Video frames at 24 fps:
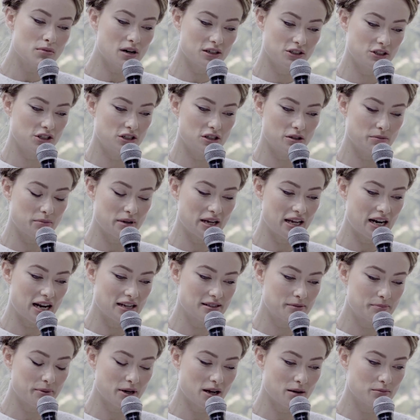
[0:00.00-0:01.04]
much to me and
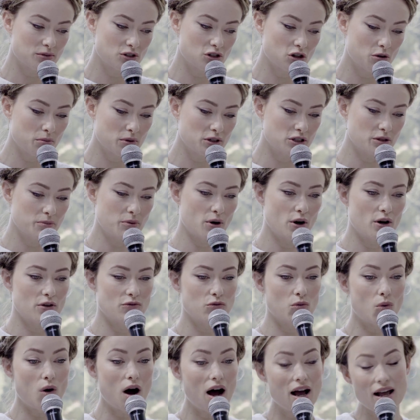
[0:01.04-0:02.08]
has become so much a part
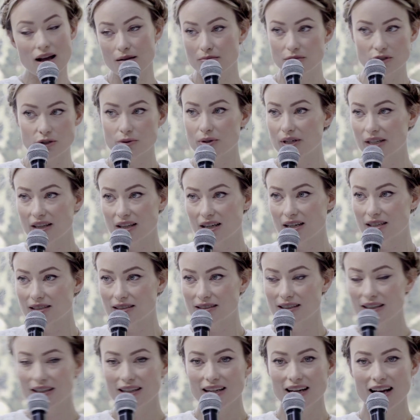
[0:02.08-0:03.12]
of why I'm doing
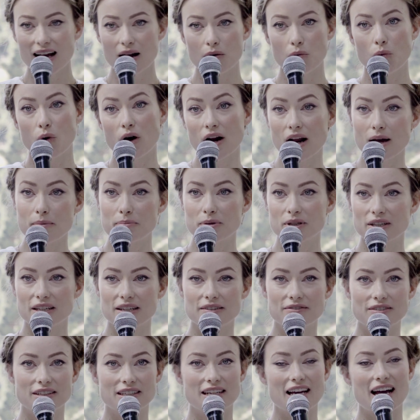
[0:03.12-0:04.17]
this and what I
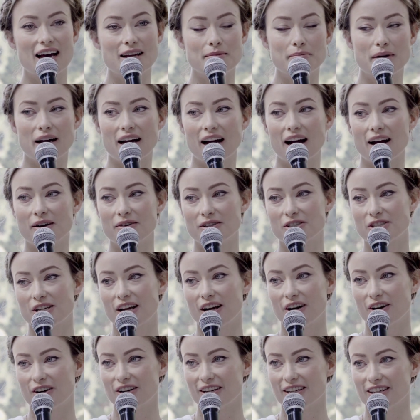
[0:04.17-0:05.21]
believe in and my Irish
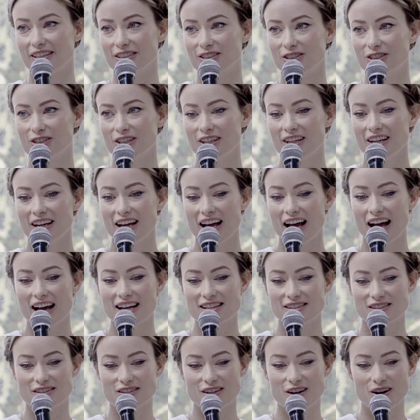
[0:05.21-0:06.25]
heritage
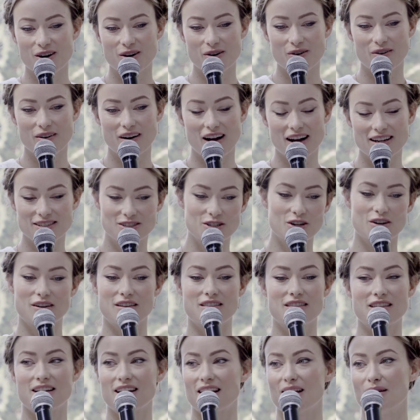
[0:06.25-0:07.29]
and so I
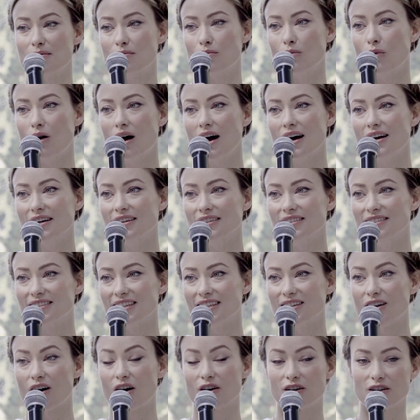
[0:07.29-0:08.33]
took the name Wilde
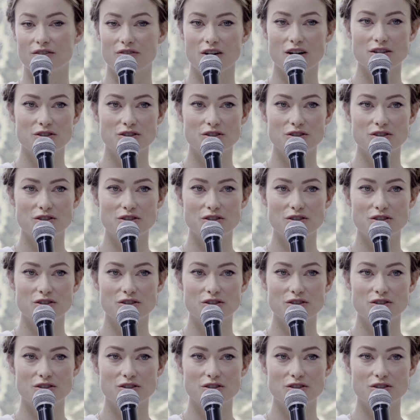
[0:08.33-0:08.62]
in honor of